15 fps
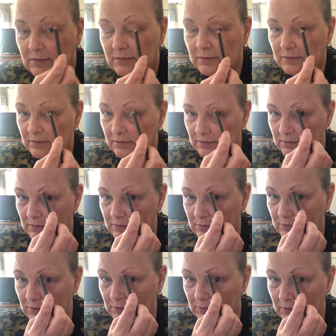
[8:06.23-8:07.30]
Ooh, I just
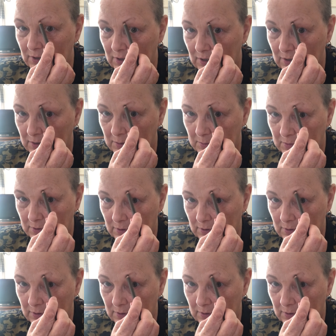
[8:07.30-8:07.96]
went way up.